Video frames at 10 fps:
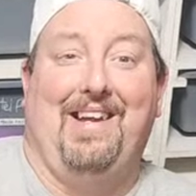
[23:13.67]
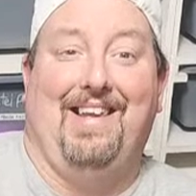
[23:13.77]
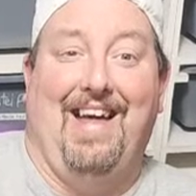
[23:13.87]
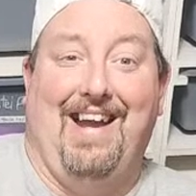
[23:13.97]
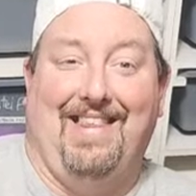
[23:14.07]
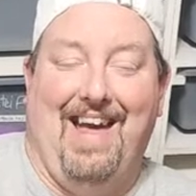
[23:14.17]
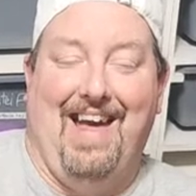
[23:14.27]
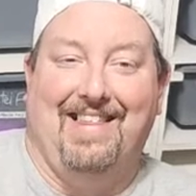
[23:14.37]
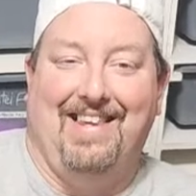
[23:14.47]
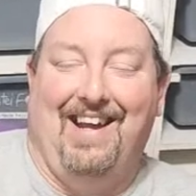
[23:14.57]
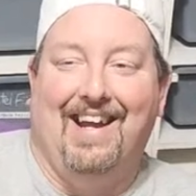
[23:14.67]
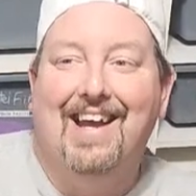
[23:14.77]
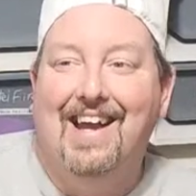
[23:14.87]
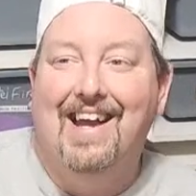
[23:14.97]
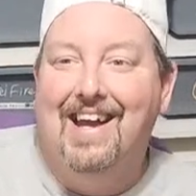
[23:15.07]
like that thing.
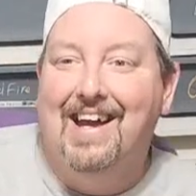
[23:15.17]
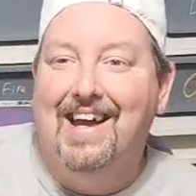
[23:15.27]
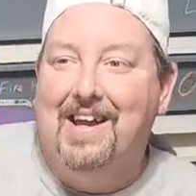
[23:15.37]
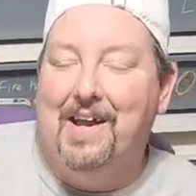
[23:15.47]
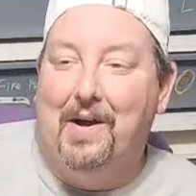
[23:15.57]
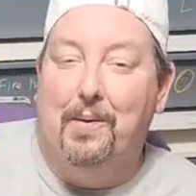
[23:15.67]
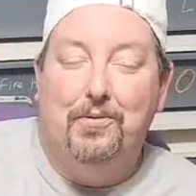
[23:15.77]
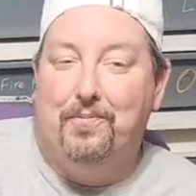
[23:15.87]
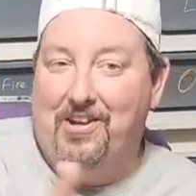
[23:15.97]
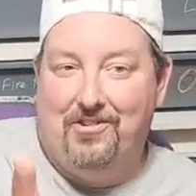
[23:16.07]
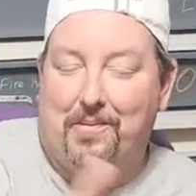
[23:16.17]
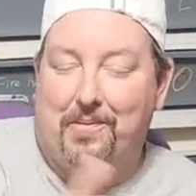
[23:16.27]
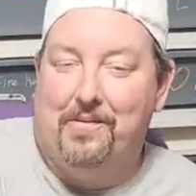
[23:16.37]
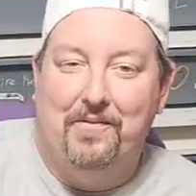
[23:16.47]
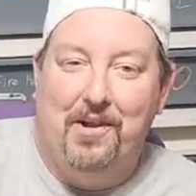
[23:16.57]
You know, it was featured on one
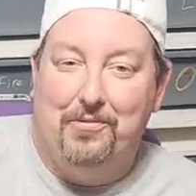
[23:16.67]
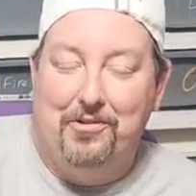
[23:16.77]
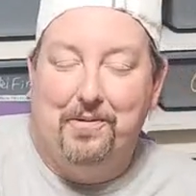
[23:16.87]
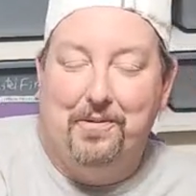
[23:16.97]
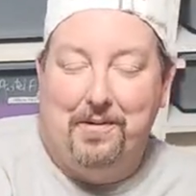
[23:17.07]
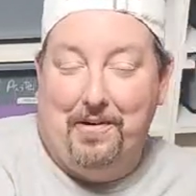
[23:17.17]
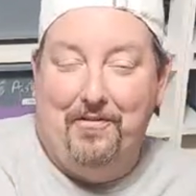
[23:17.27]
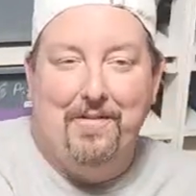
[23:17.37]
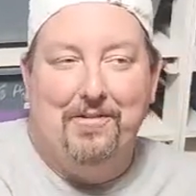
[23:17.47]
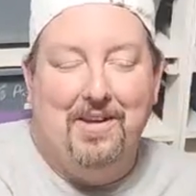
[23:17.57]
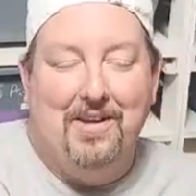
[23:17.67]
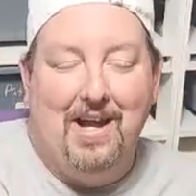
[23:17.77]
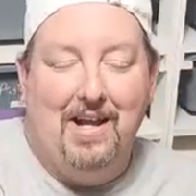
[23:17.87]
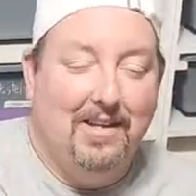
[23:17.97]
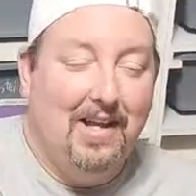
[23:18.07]
of our videos. We saw one of our favorite
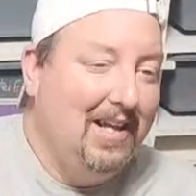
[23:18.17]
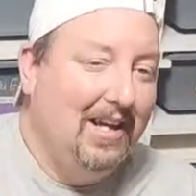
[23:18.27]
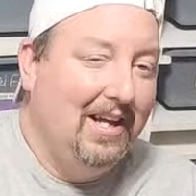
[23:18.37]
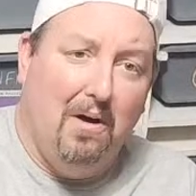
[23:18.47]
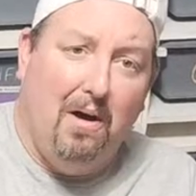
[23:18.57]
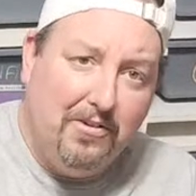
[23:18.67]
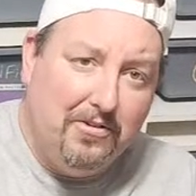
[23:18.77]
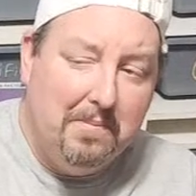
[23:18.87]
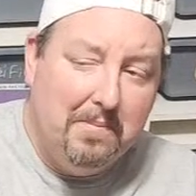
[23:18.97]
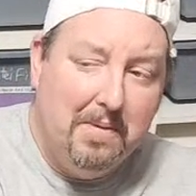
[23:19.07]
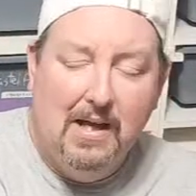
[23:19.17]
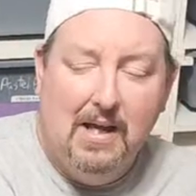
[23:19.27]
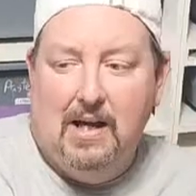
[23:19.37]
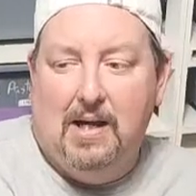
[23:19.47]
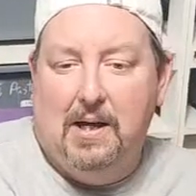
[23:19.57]
snakes. That thing's awesome.
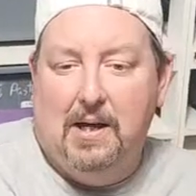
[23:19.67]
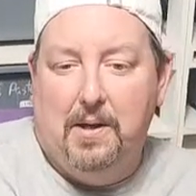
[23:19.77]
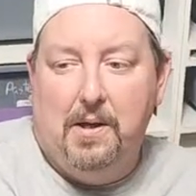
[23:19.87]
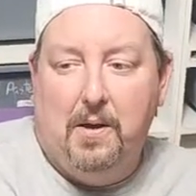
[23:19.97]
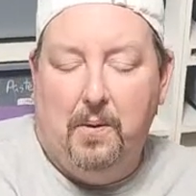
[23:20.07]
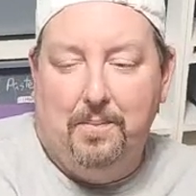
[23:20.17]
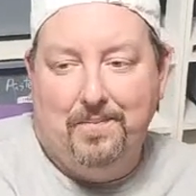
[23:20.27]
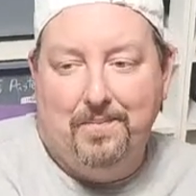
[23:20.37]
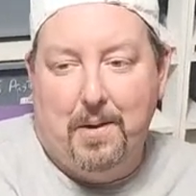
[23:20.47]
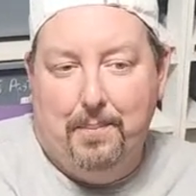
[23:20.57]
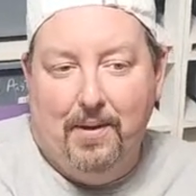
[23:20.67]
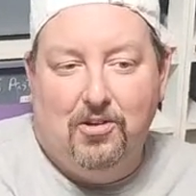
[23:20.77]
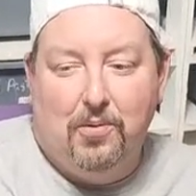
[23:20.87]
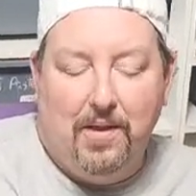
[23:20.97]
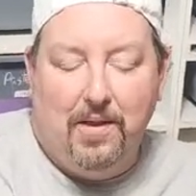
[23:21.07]
Uh, you know,
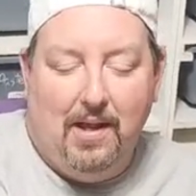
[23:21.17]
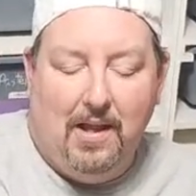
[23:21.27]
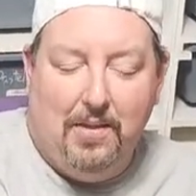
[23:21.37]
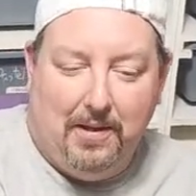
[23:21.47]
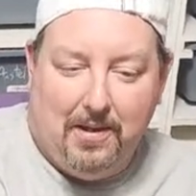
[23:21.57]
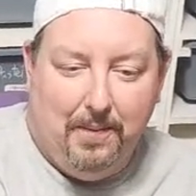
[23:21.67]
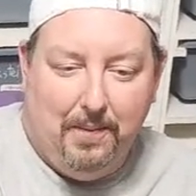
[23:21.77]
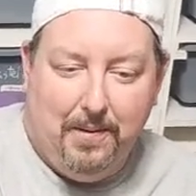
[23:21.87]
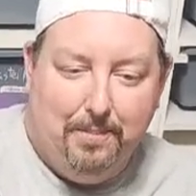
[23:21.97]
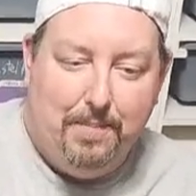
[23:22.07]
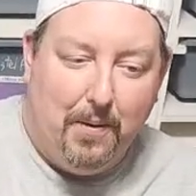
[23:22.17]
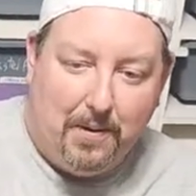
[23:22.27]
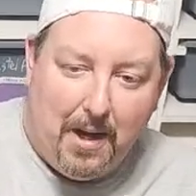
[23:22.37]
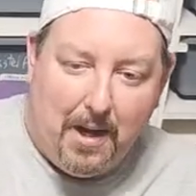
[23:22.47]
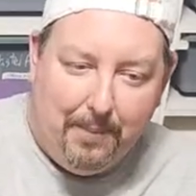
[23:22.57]
Blitz with any of the, like the, the Bell
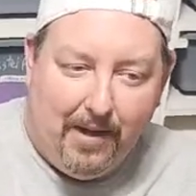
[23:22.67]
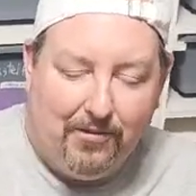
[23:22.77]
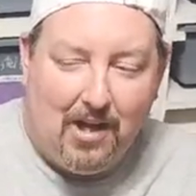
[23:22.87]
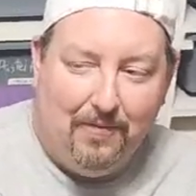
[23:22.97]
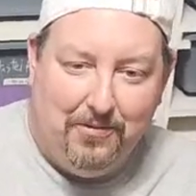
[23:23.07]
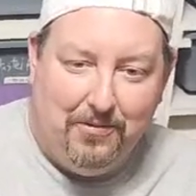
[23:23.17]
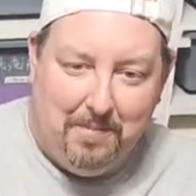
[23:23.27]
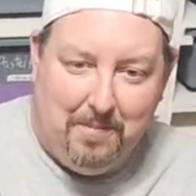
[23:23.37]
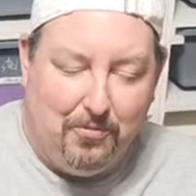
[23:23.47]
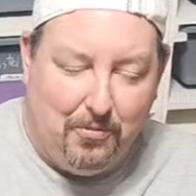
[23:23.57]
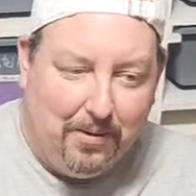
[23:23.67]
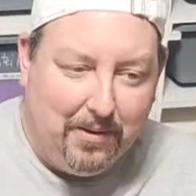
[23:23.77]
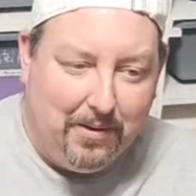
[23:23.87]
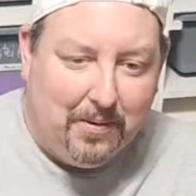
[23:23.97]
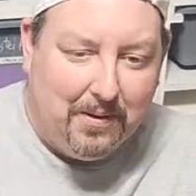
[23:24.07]
complex stuff is, is really,
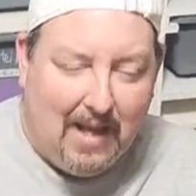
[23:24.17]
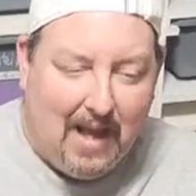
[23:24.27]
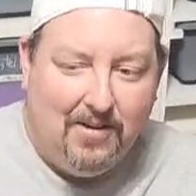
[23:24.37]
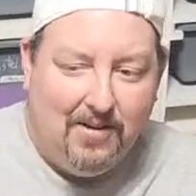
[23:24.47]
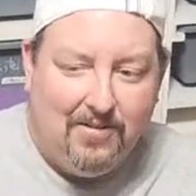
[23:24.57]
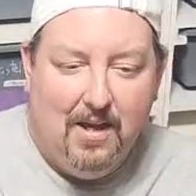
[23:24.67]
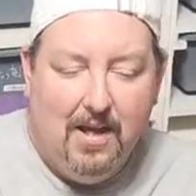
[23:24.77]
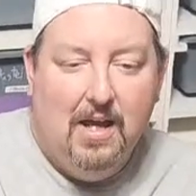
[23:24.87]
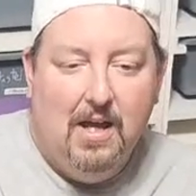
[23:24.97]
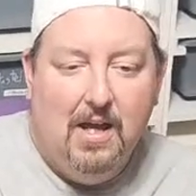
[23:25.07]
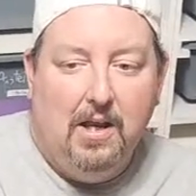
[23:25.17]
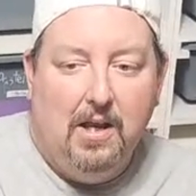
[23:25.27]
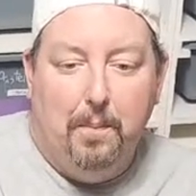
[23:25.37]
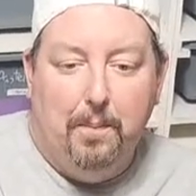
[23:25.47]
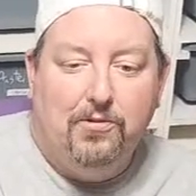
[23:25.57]
really nice. You know,
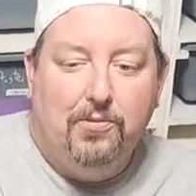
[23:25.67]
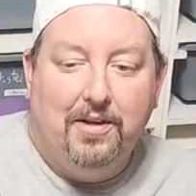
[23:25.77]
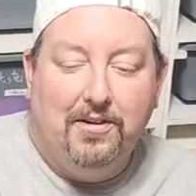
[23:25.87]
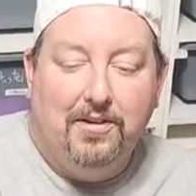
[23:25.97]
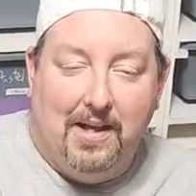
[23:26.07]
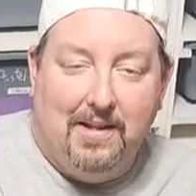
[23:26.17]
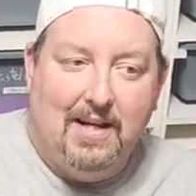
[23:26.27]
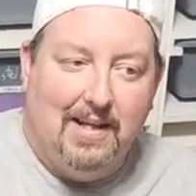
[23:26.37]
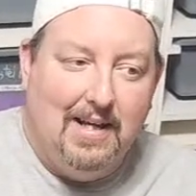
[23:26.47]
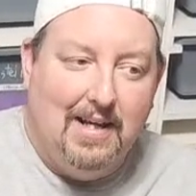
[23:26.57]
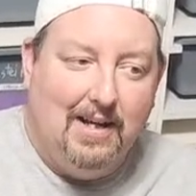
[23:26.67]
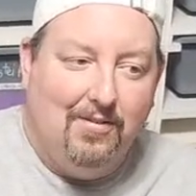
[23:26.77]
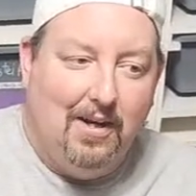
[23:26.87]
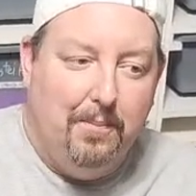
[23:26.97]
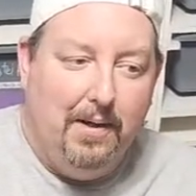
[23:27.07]
Blitz with Exantic, I think, is
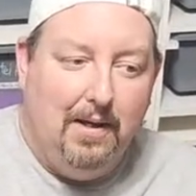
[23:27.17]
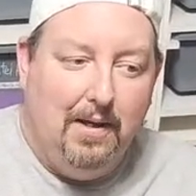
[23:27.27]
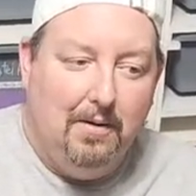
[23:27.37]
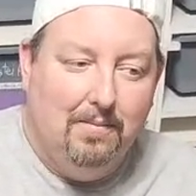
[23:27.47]
going to be